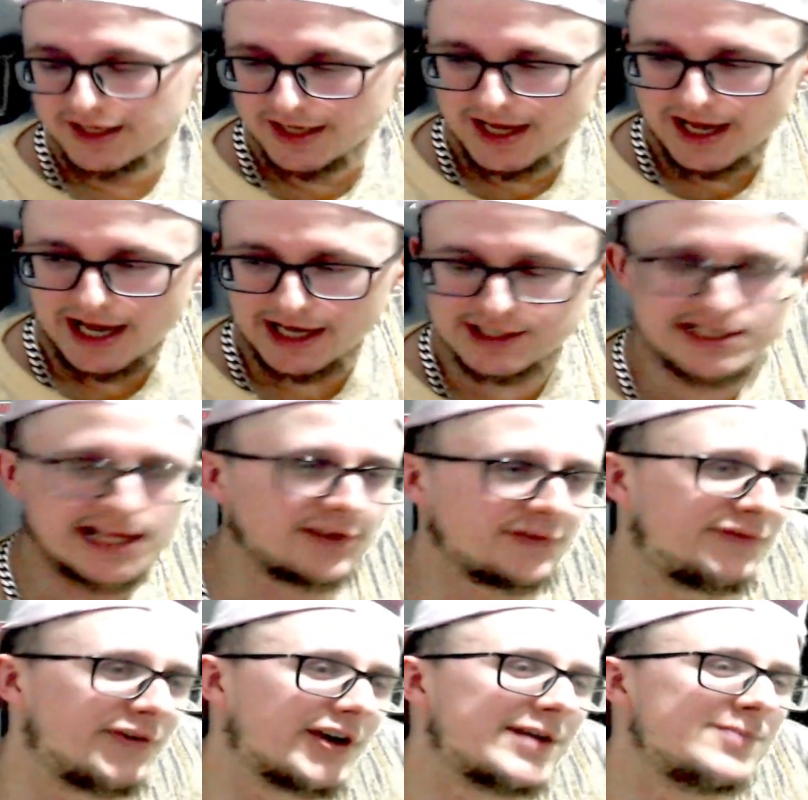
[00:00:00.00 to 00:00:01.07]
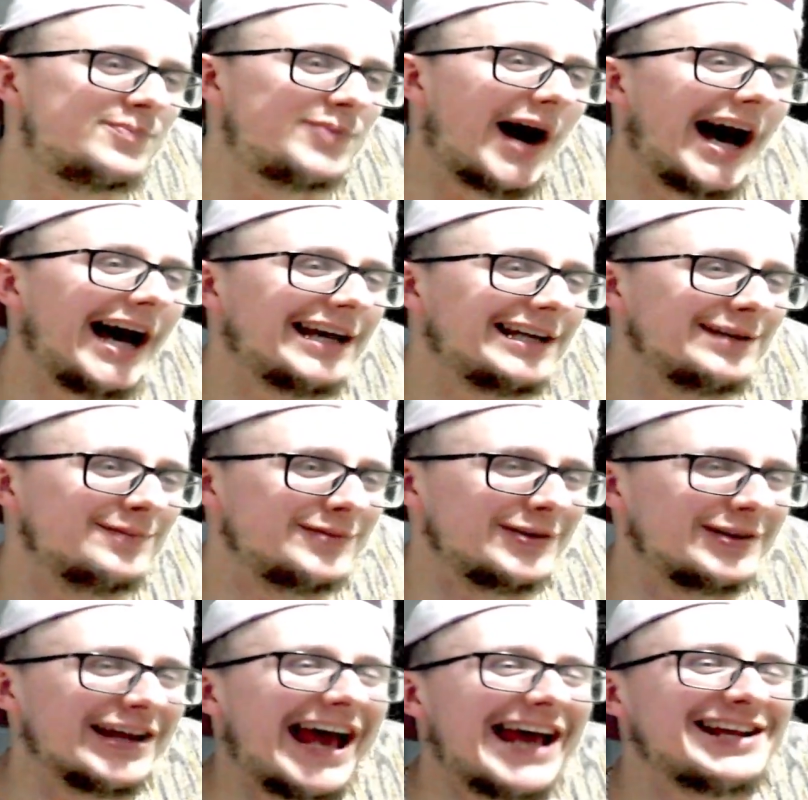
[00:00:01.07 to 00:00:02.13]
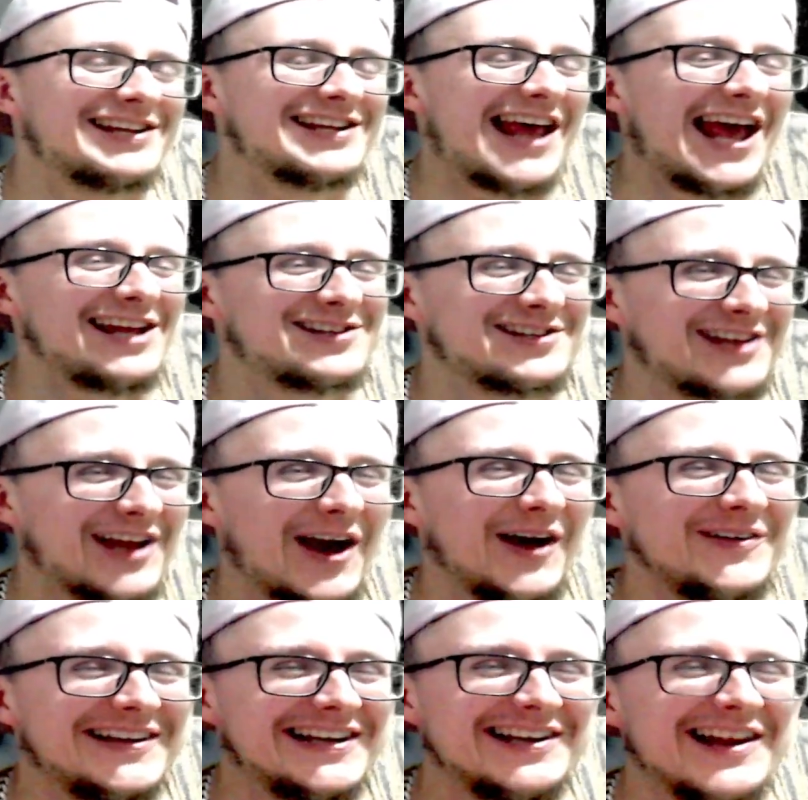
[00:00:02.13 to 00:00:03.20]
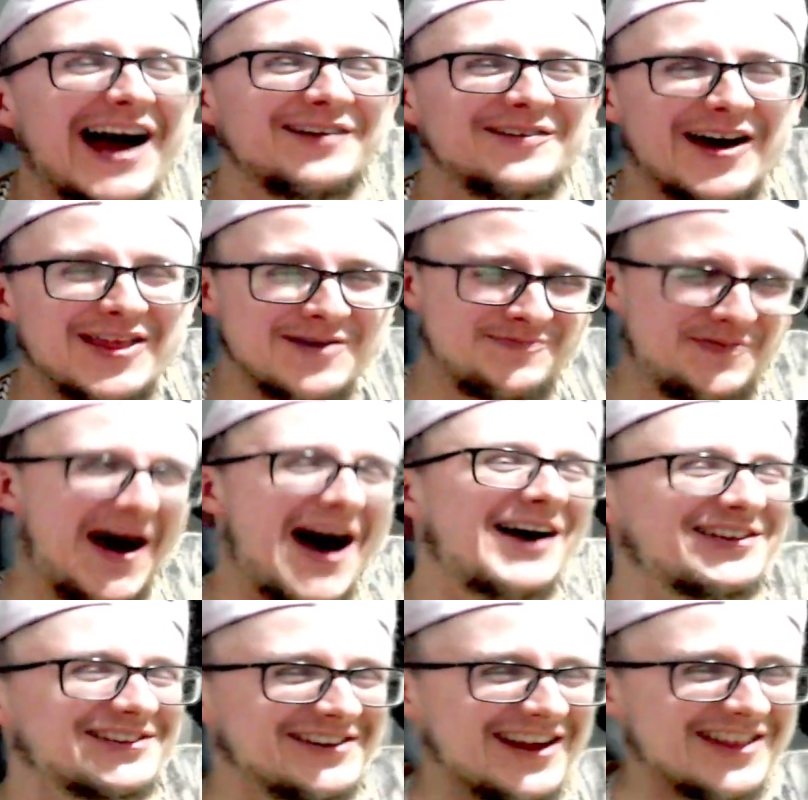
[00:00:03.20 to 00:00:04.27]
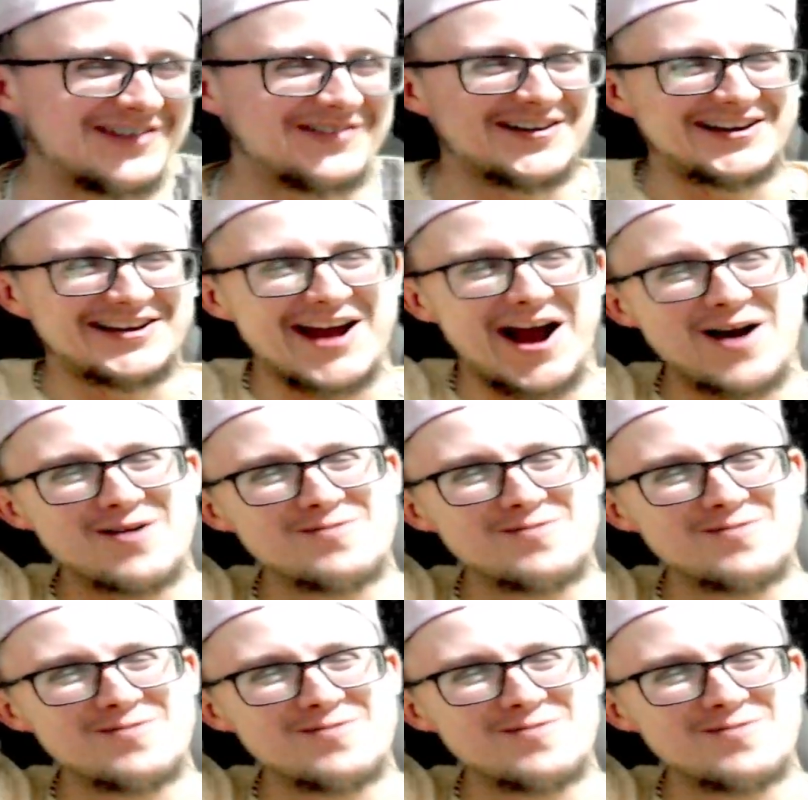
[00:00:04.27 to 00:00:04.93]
I goes, let's fucking pile him, dude. Let's go, like when the piles are on the video,